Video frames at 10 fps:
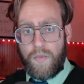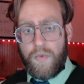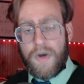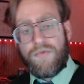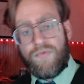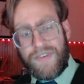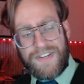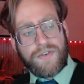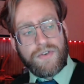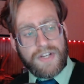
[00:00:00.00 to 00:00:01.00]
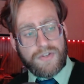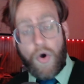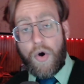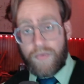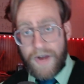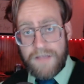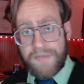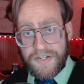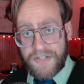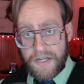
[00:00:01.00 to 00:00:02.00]
what research has already
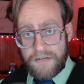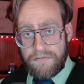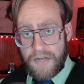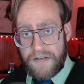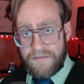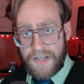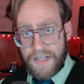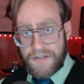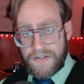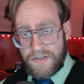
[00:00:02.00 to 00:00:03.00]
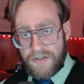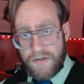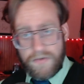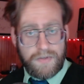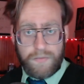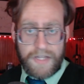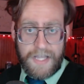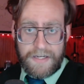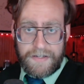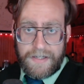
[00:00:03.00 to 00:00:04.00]
been done on Viking sunstones and what
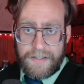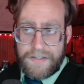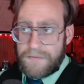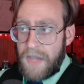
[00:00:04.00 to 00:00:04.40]
that can tell us.